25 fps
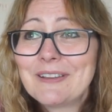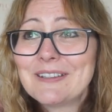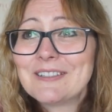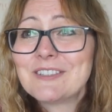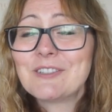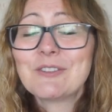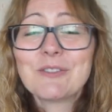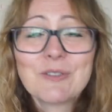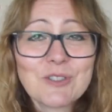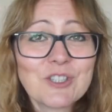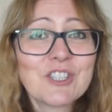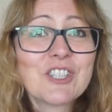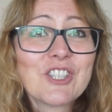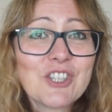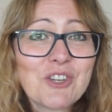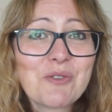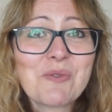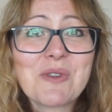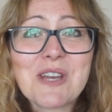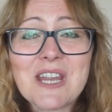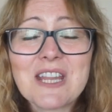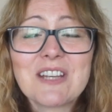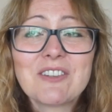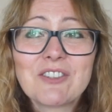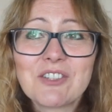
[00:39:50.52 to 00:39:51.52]
She was
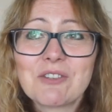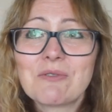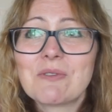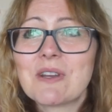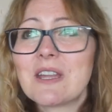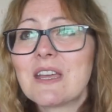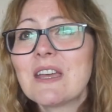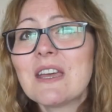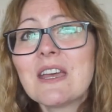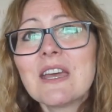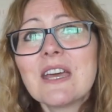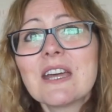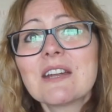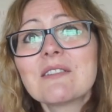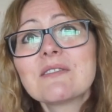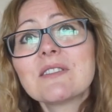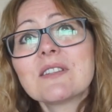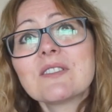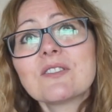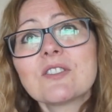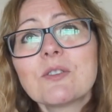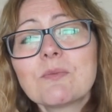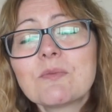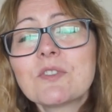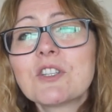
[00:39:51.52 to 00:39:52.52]
chewing it, chewing it. I was
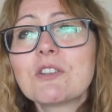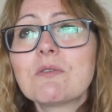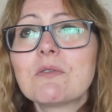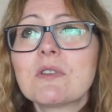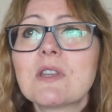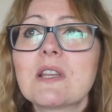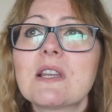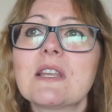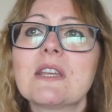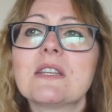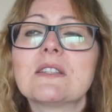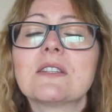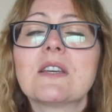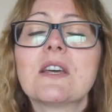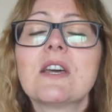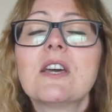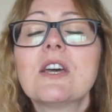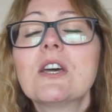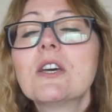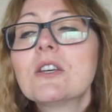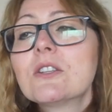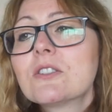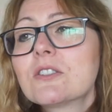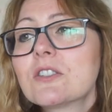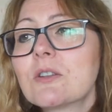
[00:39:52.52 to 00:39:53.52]
like, stop chewing your lead.
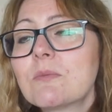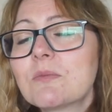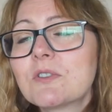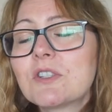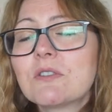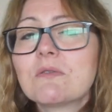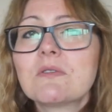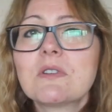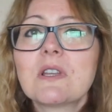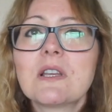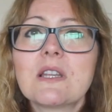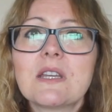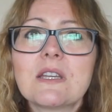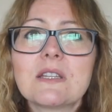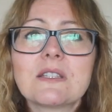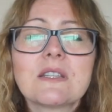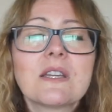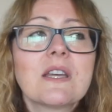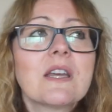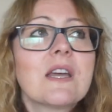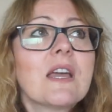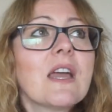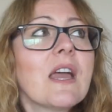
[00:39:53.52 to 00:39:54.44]
Stop chewing your lead.